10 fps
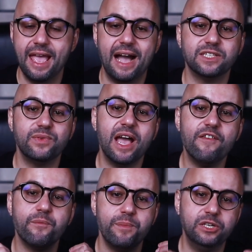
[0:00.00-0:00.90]
As we
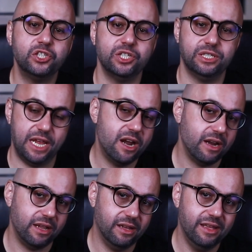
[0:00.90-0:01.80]
have mentioned
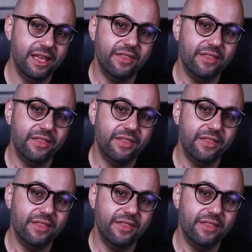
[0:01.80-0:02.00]
earlier,